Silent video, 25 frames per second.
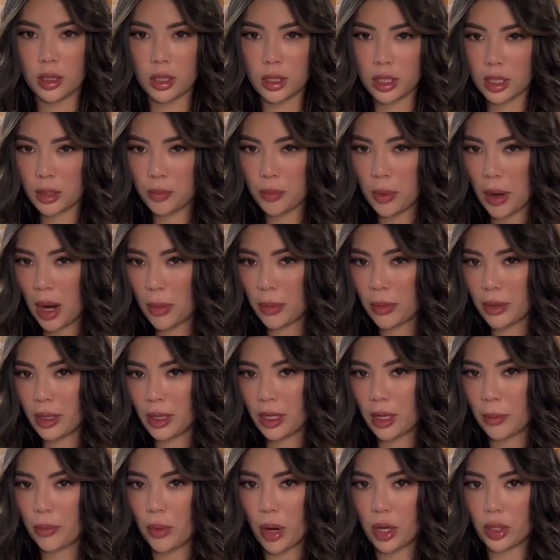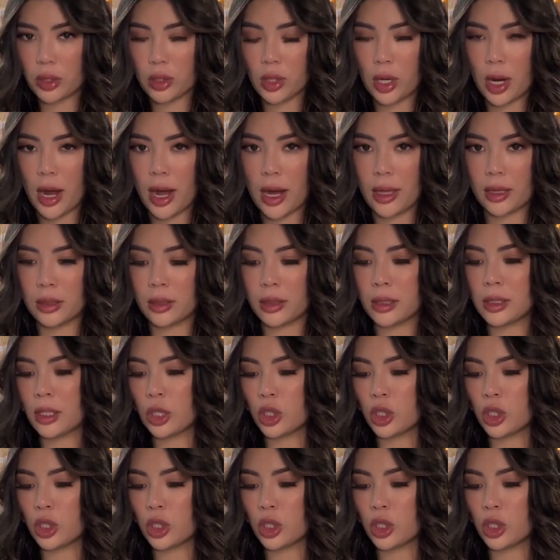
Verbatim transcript: This is probably like a bronzer highlighter